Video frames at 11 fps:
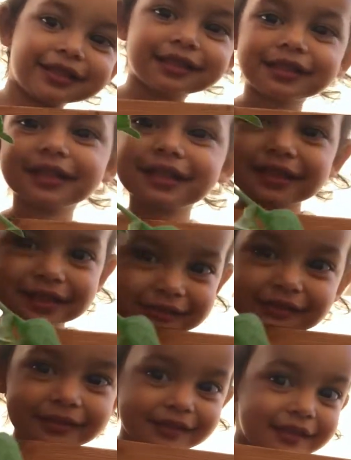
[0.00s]
we found.
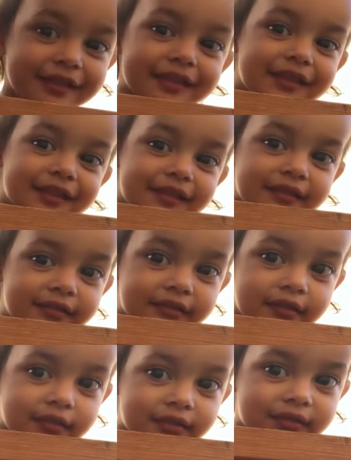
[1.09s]

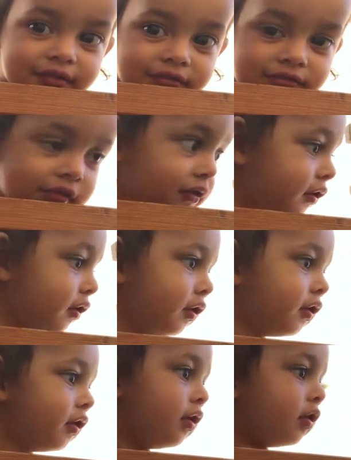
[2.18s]
Oh my god, it's
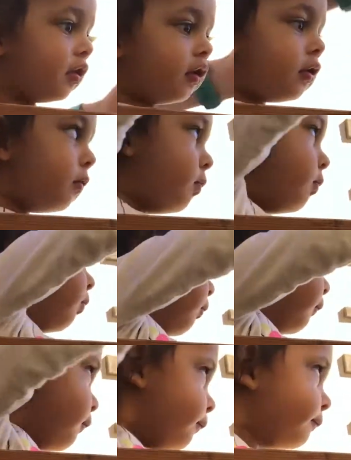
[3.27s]
so disgusting. Let
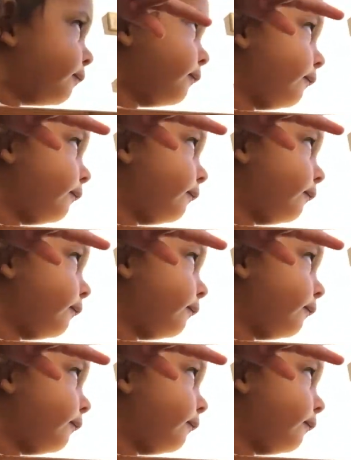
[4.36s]
me see if I can get